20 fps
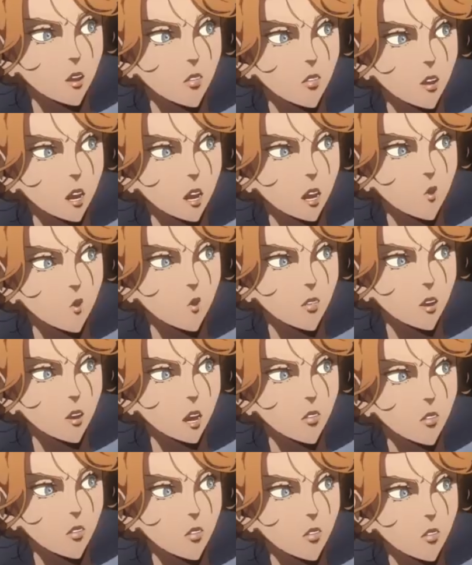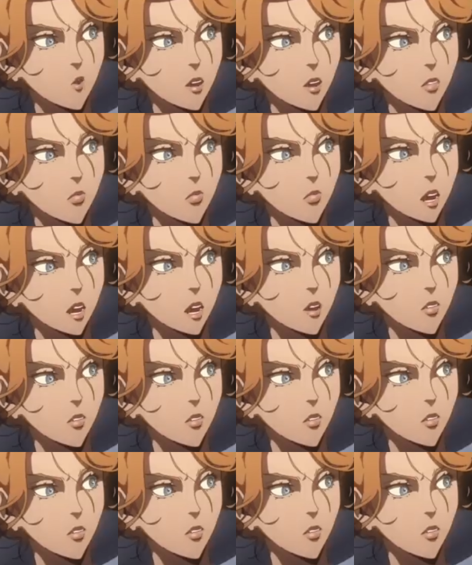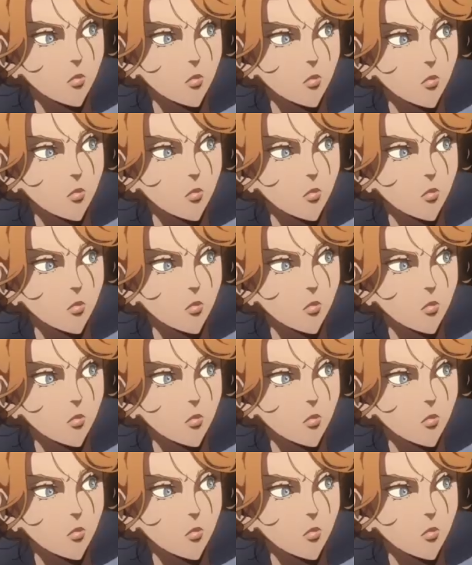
manage not to kill each other while I'm gone.